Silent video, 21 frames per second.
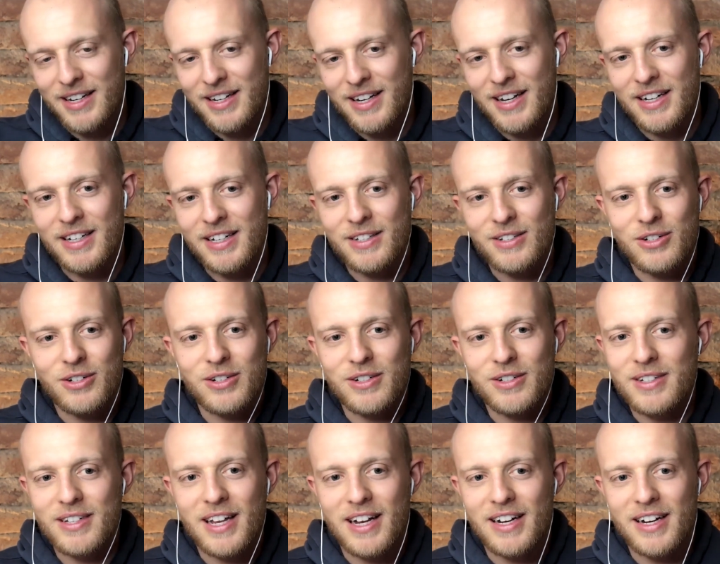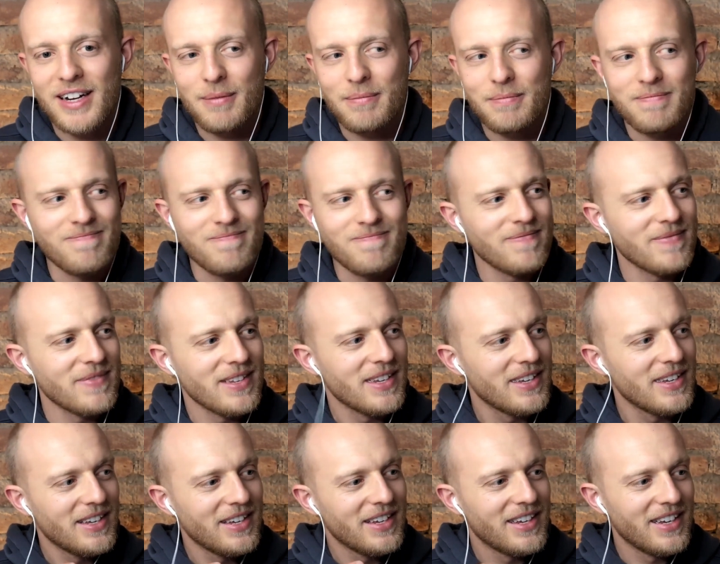It's just I
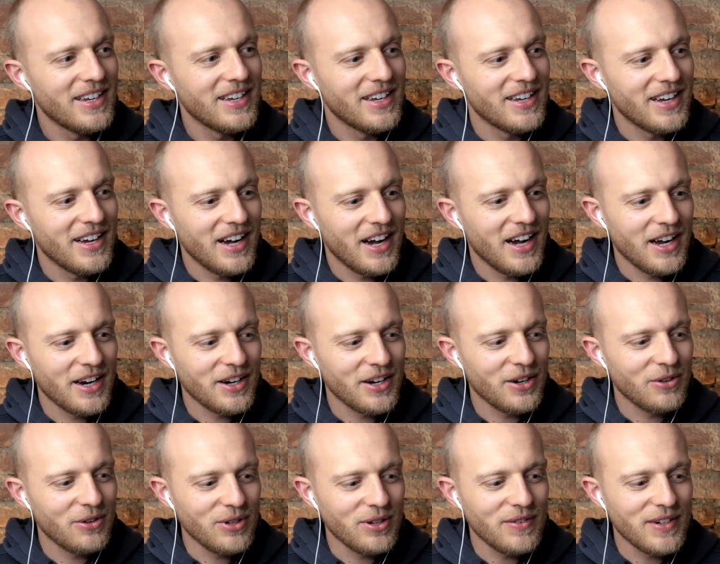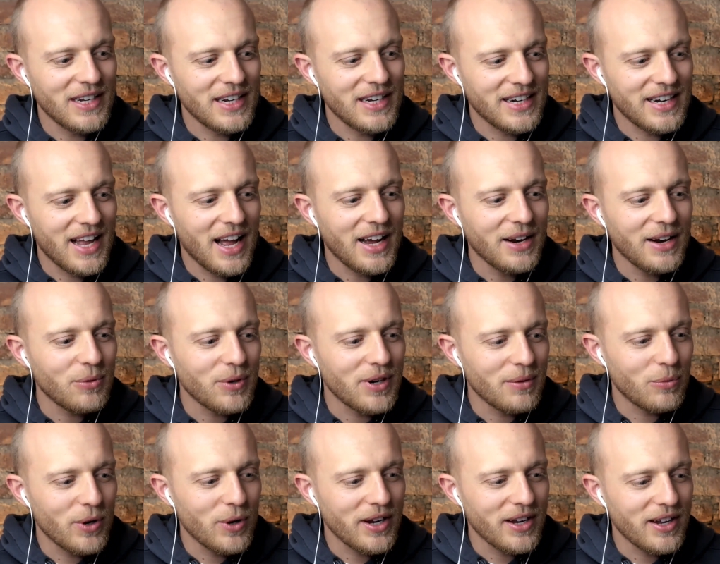don't know, even at night when I'm
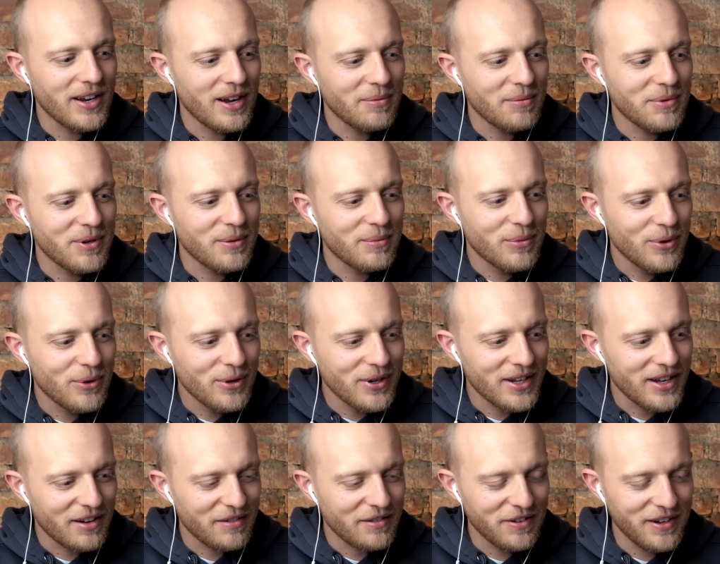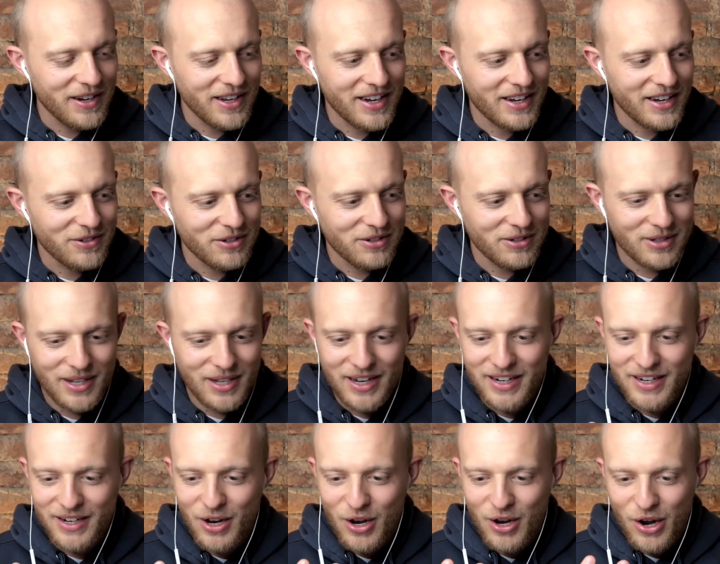waking up in the morning, I feel like I've just
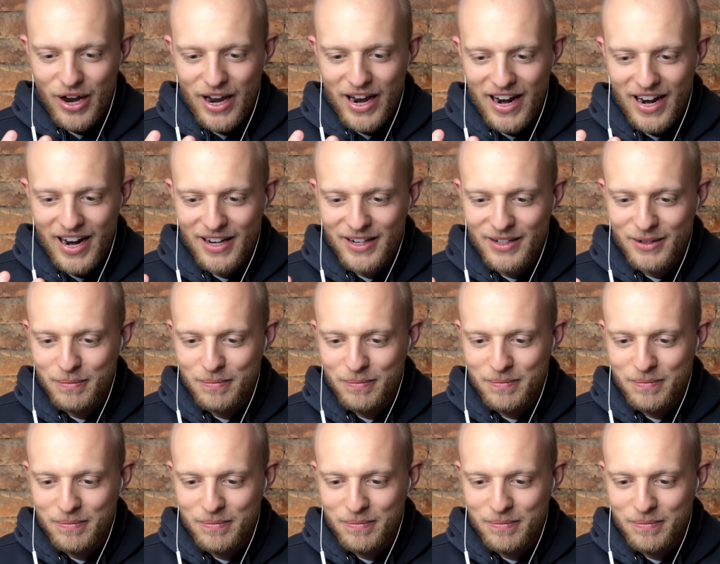held